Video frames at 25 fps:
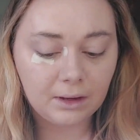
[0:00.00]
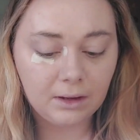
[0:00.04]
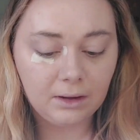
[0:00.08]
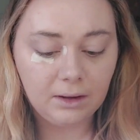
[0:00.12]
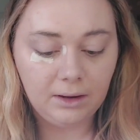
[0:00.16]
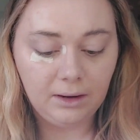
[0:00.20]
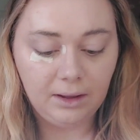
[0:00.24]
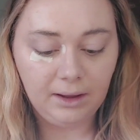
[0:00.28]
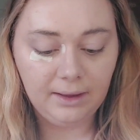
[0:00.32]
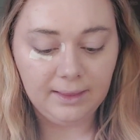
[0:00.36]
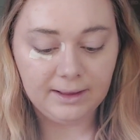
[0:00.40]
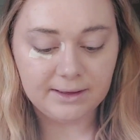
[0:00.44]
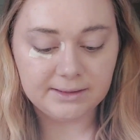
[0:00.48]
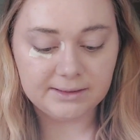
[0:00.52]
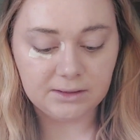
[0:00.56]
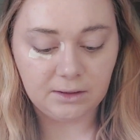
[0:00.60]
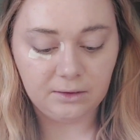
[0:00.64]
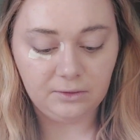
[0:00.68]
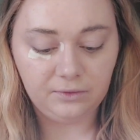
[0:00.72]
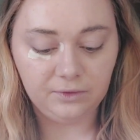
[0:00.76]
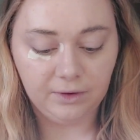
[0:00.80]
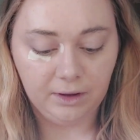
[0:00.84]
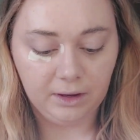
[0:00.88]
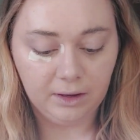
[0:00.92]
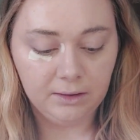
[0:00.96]
I like that so
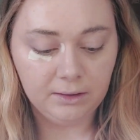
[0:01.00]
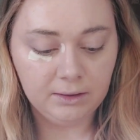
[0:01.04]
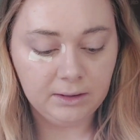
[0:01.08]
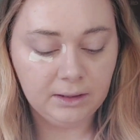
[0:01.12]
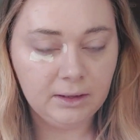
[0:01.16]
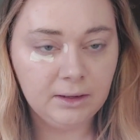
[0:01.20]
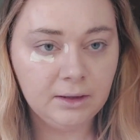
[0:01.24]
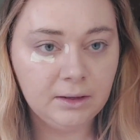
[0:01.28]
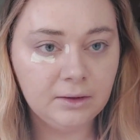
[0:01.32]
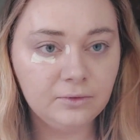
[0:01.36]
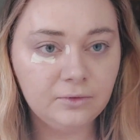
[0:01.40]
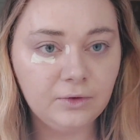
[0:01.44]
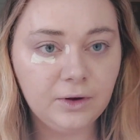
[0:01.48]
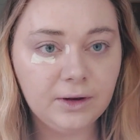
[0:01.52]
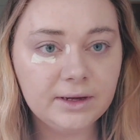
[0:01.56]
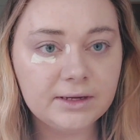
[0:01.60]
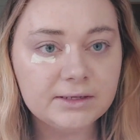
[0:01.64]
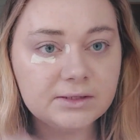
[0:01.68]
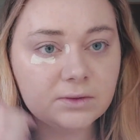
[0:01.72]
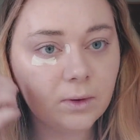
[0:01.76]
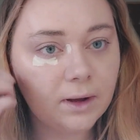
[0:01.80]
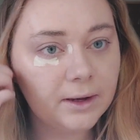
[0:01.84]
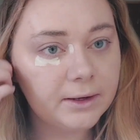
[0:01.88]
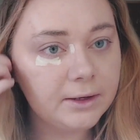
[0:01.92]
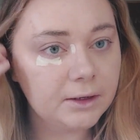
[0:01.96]
far. I feel like
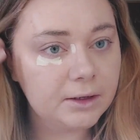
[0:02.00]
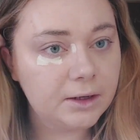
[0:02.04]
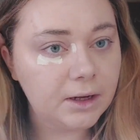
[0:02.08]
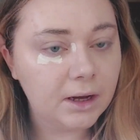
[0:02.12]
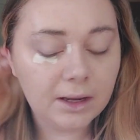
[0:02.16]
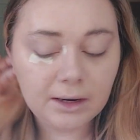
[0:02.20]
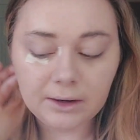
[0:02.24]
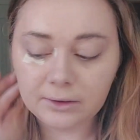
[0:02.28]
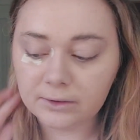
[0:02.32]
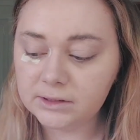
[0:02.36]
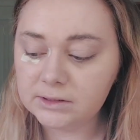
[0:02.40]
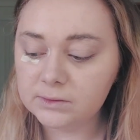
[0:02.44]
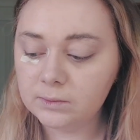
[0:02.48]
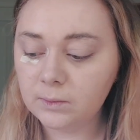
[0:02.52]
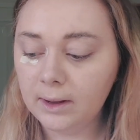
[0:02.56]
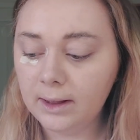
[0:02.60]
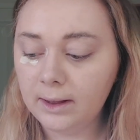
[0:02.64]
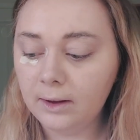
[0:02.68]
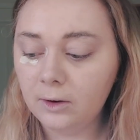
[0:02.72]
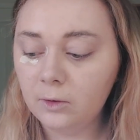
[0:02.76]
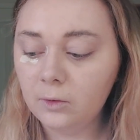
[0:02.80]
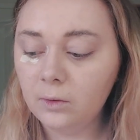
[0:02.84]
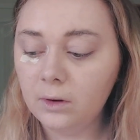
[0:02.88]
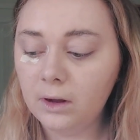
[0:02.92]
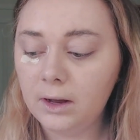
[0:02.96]
it's quite a good colour as
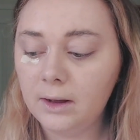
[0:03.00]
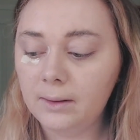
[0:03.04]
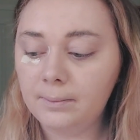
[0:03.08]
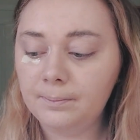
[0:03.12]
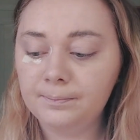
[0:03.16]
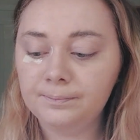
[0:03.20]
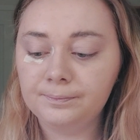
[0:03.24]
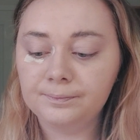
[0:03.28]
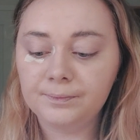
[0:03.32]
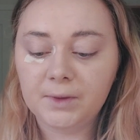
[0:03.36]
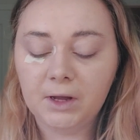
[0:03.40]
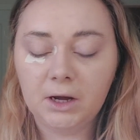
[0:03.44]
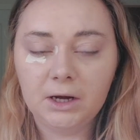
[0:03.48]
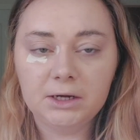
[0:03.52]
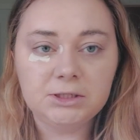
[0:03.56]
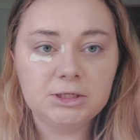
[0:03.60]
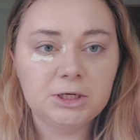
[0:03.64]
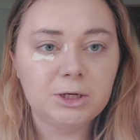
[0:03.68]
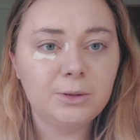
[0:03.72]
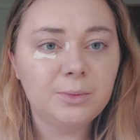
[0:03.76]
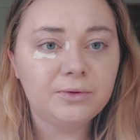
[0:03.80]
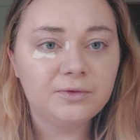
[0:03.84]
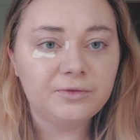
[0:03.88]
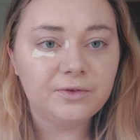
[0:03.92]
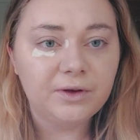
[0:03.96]
well. um I
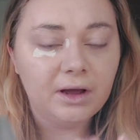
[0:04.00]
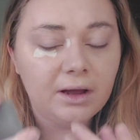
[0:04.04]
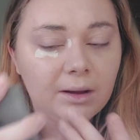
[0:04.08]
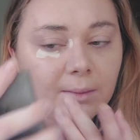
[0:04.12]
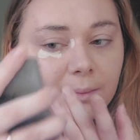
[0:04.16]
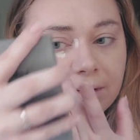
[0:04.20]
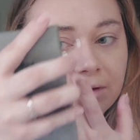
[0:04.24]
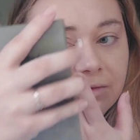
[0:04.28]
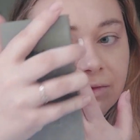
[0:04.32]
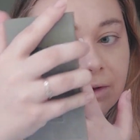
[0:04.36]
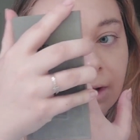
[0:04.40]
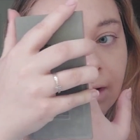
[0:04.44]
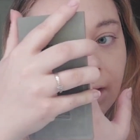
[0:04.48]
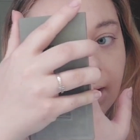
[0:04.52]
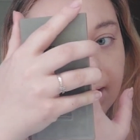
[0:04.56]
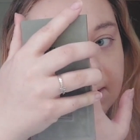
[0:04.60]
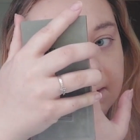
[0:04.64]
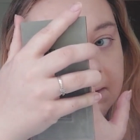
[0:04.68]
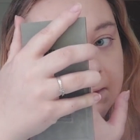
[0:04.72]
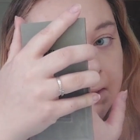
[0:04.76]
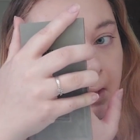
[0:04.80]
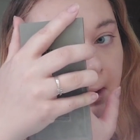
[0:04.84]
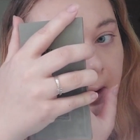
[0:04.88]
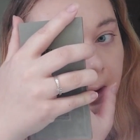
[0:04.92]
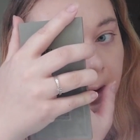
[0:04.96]
do prefer a bit of a
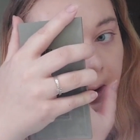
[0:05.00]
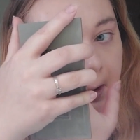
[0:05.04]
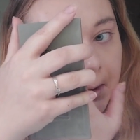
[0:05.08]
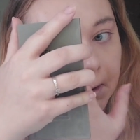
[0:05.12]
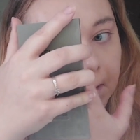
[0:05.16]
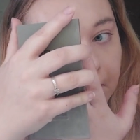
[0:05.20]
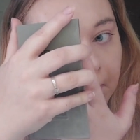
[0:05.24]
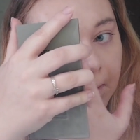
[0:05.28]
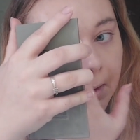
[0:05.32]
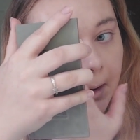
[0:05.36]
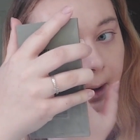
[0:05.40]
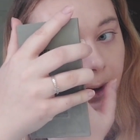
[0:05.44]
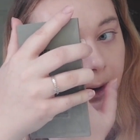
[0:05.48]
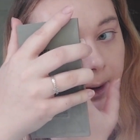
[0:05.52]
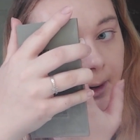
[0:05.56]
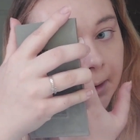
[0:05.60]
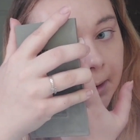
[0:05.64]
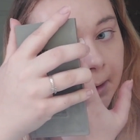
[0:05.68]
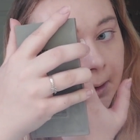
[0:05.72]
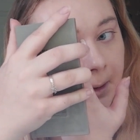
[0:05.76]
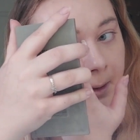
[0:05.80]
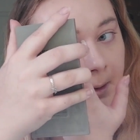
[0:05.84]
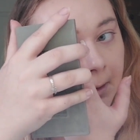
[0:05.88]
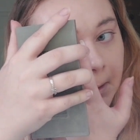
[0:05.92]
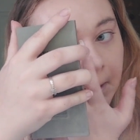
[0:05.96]
lighter under eye.
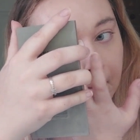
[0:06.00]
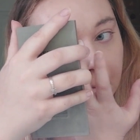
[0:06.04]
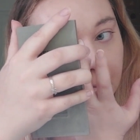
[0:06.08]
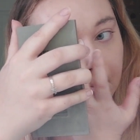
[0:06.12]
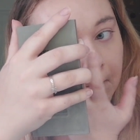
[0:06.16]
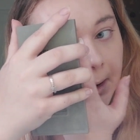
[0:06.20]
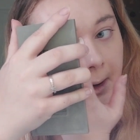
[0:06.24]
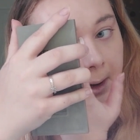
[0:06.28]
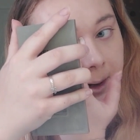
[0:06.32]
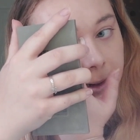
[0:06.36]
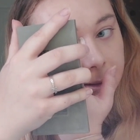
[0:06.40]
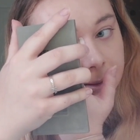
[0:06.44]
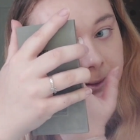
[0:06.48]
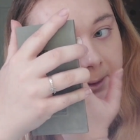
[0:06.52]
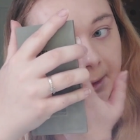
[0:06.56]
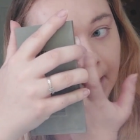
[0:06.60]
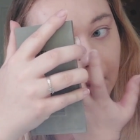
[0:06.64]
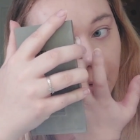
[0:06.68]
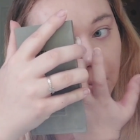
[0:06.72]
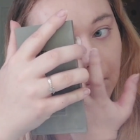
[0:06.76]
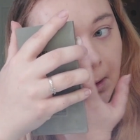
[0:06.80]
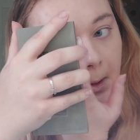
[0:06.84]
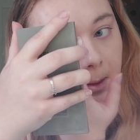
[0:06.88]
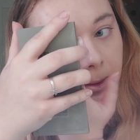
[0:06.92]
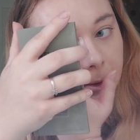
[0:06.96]
Right, let's see
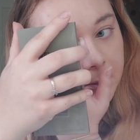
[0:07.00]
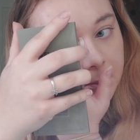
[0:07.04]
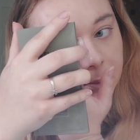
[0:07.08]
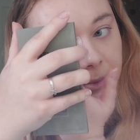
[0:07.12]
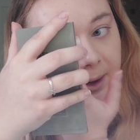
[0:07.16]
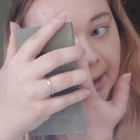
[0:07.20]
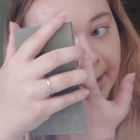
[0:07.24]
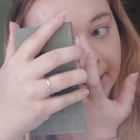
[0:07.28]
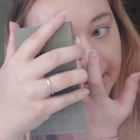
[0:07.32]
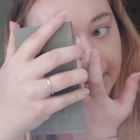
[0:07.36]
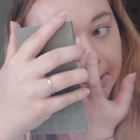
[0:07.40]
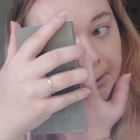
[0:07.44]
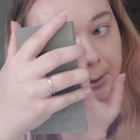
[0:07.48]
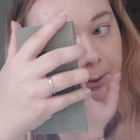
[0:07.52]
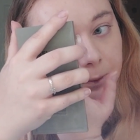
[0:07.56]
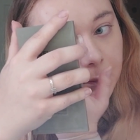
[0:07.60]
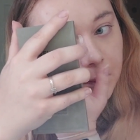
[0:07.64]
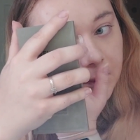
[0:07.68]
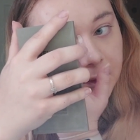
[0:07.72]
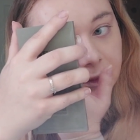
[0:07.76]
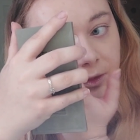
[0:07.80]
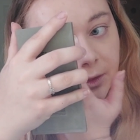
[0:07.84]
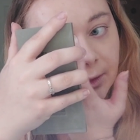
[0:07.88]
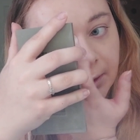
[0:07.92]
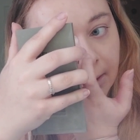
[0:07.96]
how well this blends
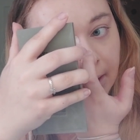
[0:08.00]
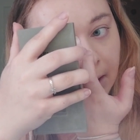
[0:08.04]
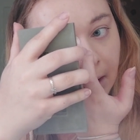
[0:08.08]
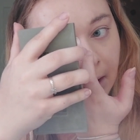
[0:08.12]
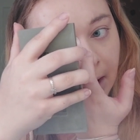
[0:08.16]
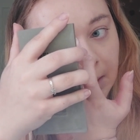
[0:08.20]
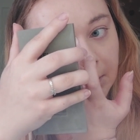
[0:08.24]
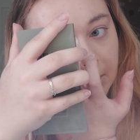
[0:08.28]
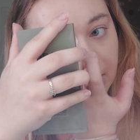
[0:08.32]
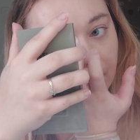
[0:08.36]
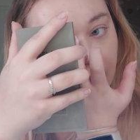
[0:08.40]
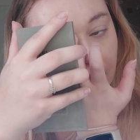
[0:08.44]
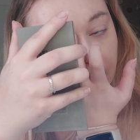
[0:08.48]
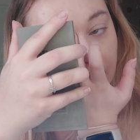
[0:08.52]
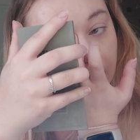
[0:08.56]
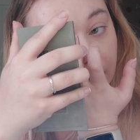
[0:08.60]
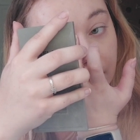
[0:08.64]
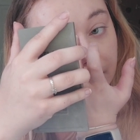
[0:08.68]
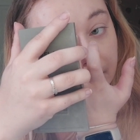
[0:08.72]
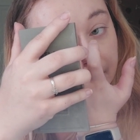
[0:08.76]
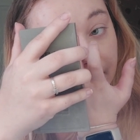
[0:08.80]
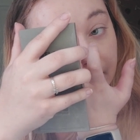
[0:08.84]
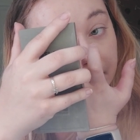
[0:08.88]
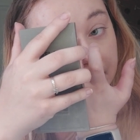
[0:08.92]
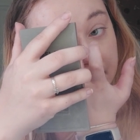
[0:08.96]
with the eye primer
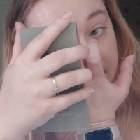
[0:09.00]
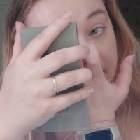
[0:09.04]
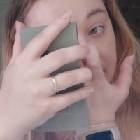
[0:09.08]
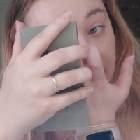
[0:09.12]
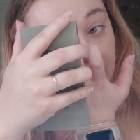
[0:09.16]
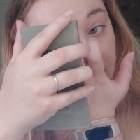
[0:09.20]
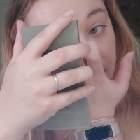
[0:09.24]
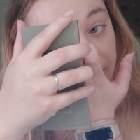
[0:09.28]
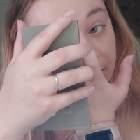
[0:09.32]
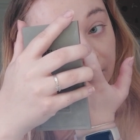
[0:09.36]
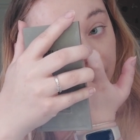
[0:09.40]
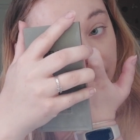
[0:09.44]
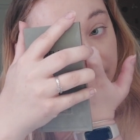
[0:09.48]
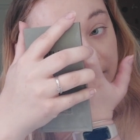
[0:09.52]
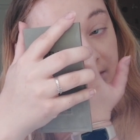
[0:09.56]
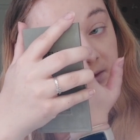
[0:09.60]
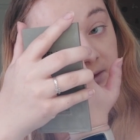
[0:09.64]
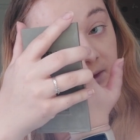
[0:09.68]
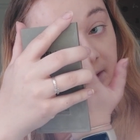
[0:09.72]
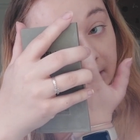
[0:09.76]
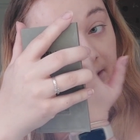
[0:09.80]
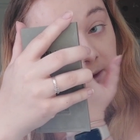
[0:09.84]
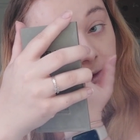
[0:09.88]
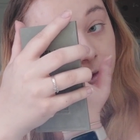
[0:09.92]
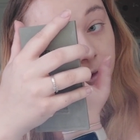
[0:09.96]
on underneath,
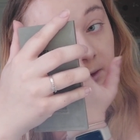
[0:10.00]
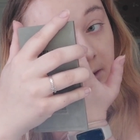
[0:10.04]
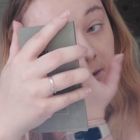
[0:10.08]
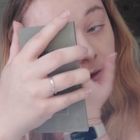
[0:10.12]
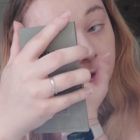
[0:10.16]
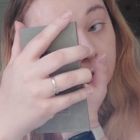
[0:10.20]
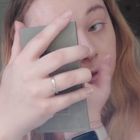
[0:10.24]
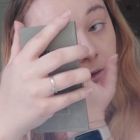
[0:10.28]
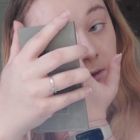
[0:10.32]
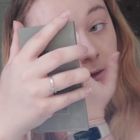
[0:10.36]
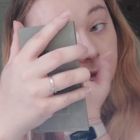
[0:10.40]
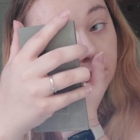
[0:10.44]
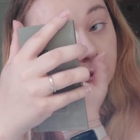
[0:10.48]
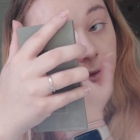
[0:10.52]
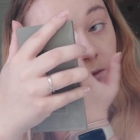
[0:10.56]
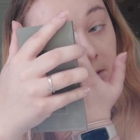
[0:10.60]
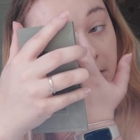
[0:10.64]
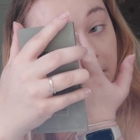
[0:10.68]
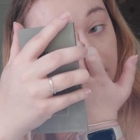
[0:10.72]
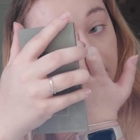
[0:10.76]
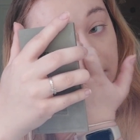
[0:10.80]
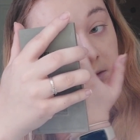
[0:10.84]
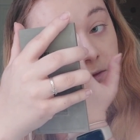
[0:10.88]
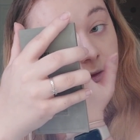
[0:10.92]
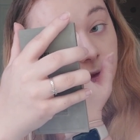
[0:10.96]
obviously.
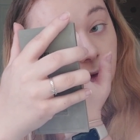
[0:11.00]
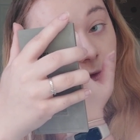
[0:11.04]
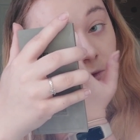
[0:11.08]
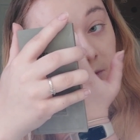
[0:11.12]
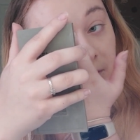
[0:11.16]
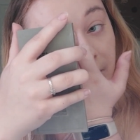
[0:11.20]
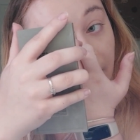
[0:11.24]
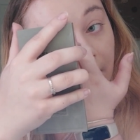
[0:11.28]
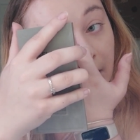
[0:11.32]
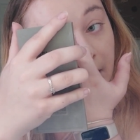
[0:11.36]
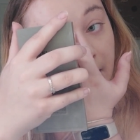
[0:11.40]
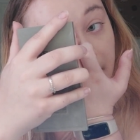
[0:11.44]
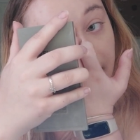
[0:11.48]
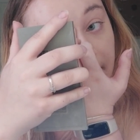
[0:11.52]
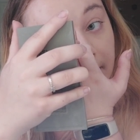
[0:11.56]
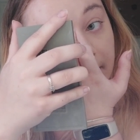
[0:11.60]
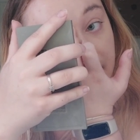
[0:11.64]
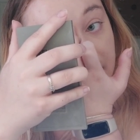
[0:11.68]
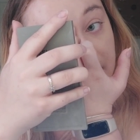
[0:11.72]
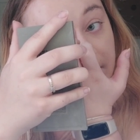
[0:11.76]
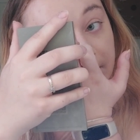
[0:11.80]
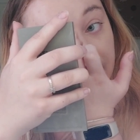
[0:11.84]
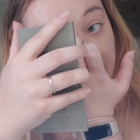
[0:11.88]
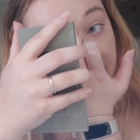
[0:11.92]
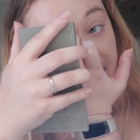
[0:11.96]
So far,
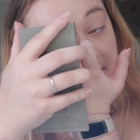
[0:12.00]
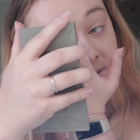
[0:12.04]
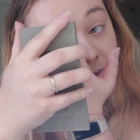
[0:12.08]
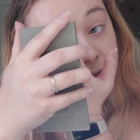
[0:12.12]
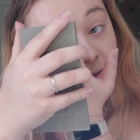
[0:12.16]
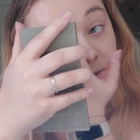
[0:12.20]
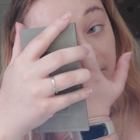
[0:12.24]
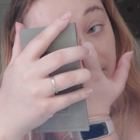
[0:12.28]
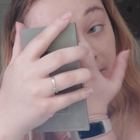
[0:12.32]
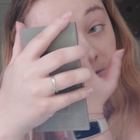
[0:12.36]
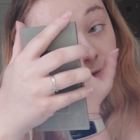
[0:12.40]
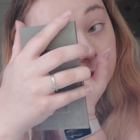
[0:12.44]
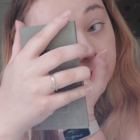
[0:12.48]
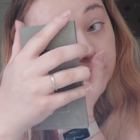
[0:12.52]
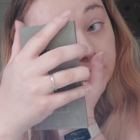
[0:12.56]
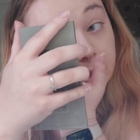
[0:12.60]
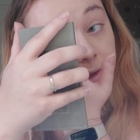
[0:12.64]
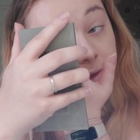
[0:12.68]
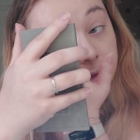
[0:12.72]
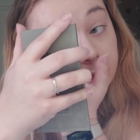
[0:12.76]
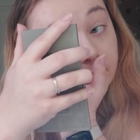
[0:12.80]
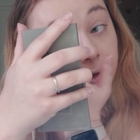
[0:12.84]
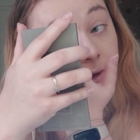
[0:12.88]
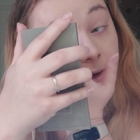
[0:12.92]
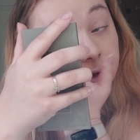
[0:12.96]
it's blending really
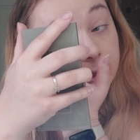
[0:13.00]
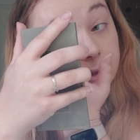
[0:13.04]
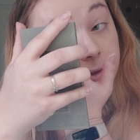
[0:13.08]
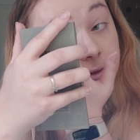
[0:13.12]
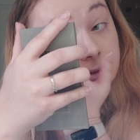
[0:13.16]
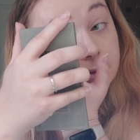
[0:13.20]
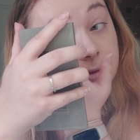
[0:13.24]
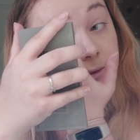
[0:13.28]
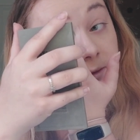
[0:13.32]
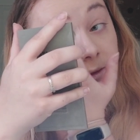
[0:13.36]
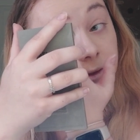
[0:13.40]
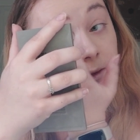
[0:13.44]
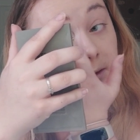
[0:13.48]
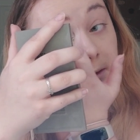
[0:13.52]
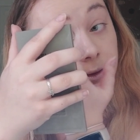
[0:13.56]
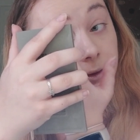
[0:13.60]
nice.